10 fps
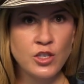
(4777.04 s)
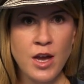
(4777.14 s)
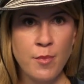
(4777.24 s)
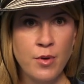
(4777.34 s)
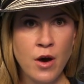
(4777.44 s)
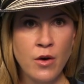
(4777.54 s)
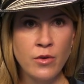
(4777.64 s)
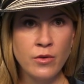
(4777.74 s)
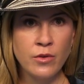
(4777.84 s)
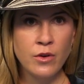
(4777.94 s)

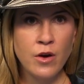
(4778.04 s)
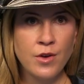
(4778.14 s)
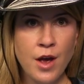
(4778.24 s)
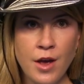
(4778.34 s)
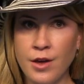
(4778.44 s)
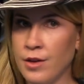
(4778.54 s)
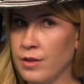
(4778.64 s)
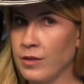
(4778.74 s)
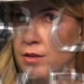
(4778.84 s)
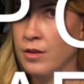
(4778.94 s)
chapeau. That okay. must mean it's
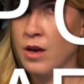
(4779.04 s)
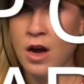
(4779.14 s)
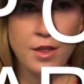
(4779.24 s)
app cap